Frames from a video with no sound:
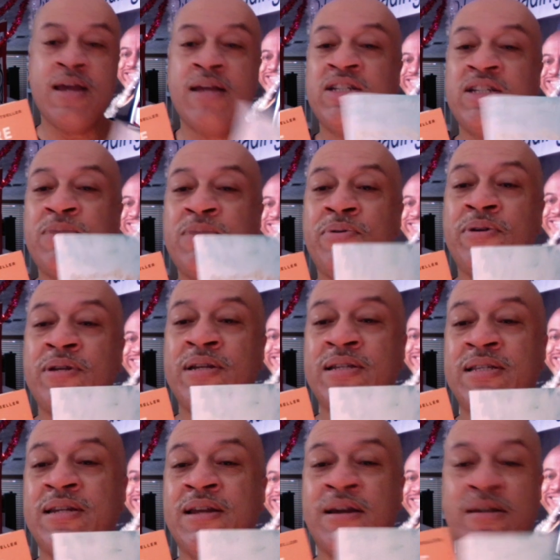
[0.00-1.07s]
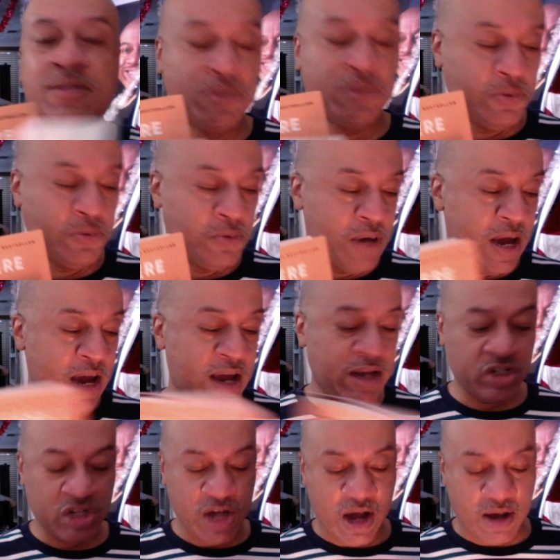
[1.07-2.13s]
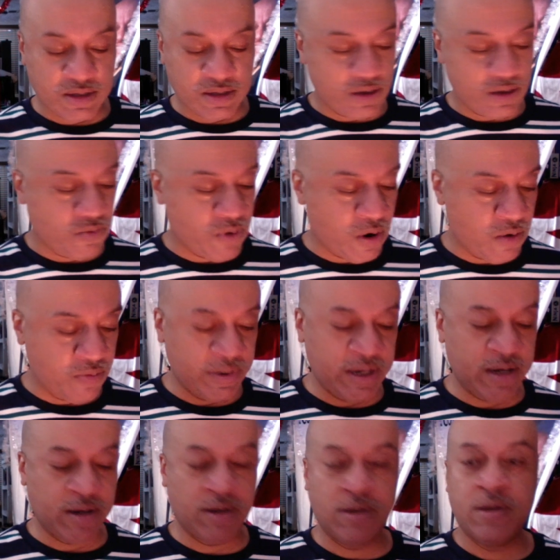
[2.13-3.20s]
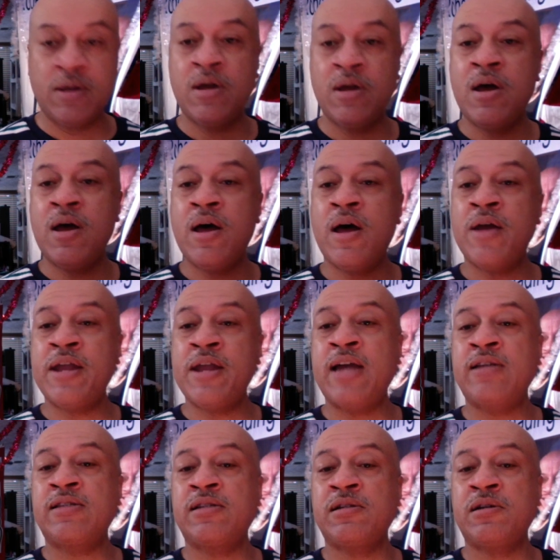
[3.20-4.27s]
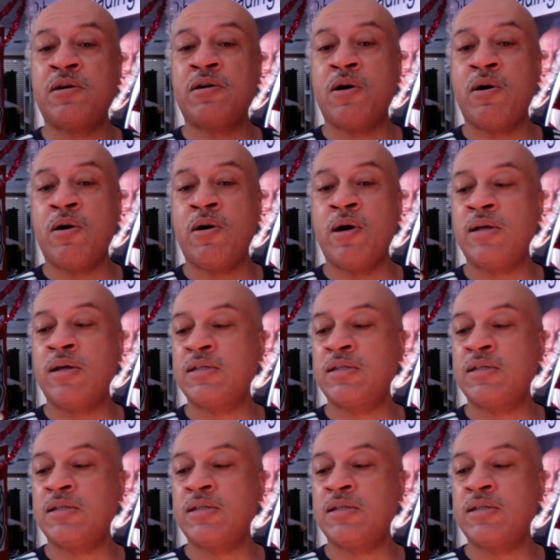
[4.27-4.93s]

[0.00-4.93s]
She put this in there too. And she also wrote me a nice little card.